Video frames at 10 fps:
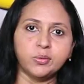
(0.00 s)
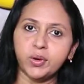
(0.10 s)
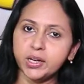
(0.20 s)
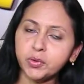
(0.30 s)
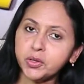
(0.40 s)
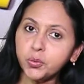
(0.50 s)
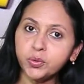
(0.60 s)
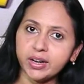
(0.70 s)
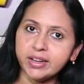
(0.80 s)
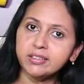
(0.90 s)
Whenever you
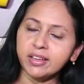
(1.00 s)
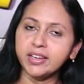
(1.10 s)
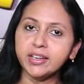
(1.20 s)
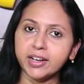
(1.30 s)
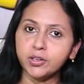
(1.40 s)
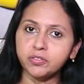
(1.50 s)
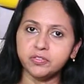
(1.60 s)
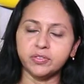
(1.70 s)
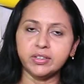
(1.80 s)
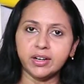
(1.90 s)
grind any kind
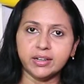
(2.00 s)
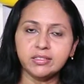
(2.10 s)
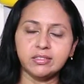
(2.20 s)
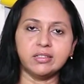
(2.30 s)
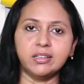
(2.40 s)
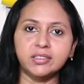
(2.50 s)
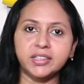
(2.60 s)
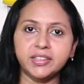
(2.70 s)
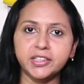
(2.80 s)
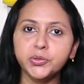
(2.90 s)
of nuts,
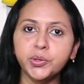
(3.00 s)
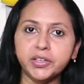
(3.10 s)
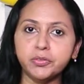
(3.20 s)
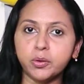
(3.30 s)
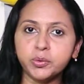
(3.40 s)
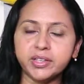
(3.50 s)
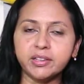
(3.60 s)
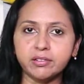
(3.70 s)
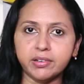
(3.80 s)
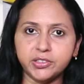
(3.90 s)
they tend to leave out
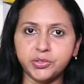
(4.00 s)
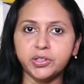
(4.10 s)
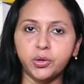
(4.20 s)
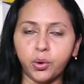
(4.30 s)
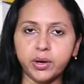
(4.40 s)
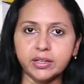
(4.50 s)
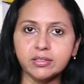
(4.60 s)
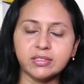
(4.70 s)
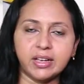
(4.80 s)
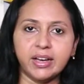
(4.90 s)
their natural
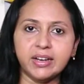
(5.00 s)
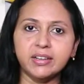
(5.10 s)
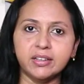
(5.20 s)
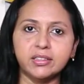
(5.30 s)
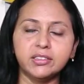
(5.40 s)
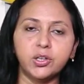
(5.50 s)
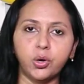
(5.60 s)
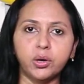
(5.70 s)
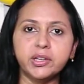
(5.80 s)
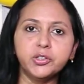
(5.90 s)
oils, and the
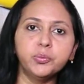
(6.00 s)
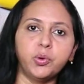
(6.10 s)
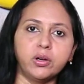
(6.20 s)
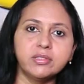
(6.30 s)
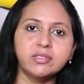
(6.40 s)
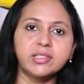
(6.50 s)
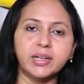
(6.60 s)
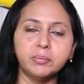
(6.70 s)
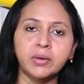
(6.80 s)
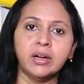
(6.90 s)
longer you process
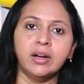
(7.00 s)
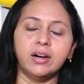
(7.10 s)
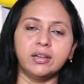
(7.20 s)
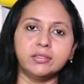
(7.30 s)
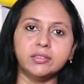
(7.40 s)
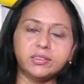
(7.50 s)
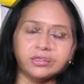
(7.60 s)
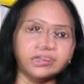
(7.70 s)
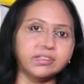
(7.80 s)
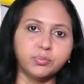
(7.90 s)
them,
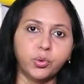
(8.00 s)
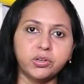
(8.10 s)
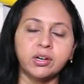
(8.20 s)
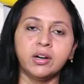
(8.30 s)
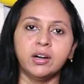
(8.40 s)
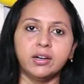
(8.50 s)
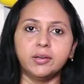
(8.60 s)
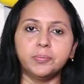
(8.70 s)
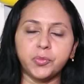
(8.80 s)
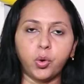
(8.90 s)
there is more
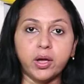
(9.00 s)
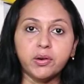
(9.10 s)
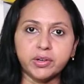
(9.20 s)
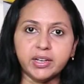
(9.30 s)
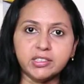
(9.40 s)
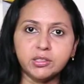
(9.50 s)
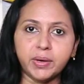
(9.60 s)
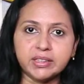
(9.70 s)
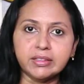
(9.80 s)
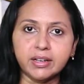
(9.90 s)
oil released
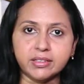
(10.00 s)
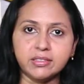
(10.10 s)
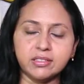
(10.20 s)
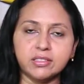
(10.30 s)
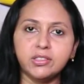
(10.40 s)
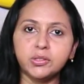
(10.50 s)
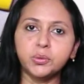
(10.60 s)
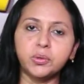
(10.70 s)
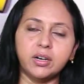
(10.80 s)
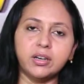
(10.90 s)
by the nuts.
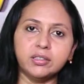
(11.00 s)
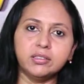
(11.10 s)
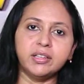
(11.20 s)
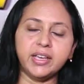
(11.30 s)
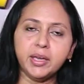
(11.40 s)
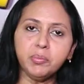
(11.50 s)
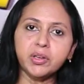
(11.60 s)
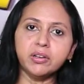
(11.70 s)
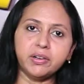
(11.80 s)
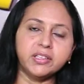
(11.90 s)
So the aim
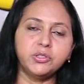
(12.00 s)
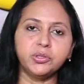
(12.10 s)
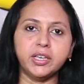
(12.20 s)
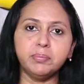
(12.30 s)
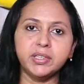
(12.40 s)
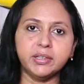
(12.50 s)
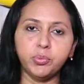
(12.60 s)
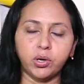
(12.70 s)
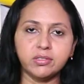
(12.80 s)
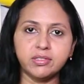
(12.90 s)
here is to keep the
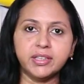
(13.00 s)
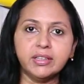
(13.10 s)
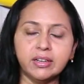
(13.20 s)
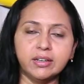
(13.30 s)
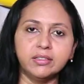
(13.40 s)
processing